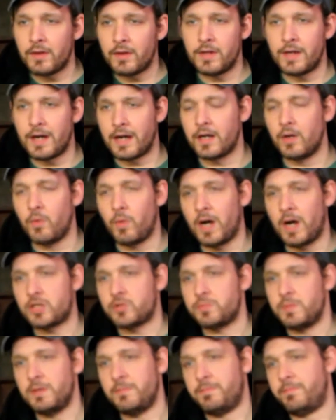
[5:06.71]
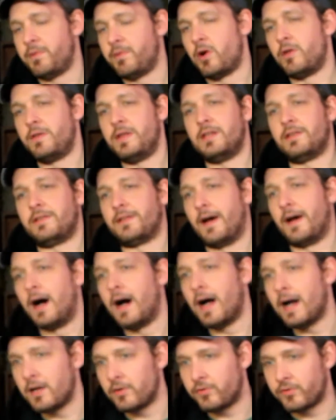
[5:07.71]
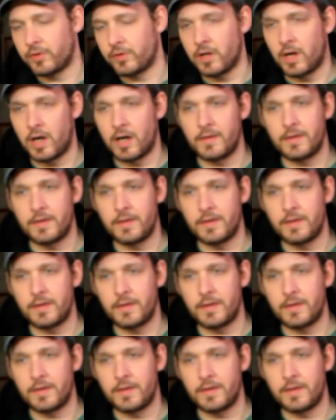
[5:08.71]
you're not going to watch me burn the entire cigar,